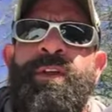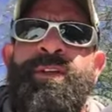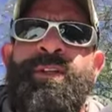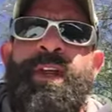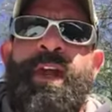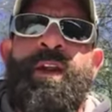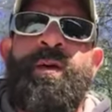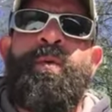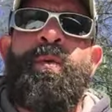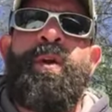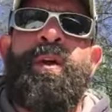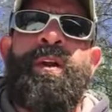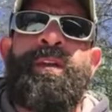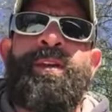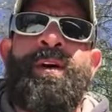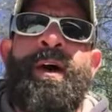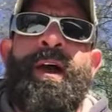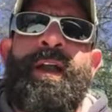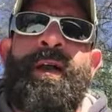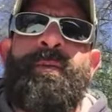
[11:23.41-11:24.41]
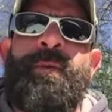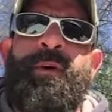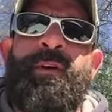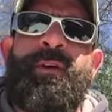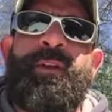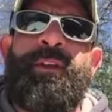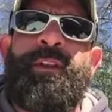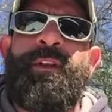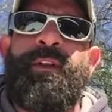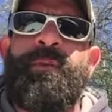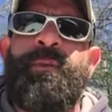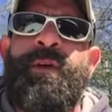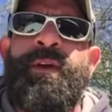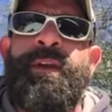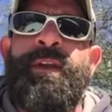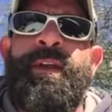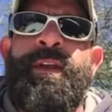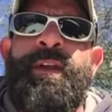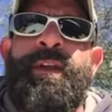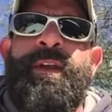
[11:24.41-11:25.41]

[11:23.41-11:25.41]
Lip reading: I just kind of wanted to talk about it a little bit.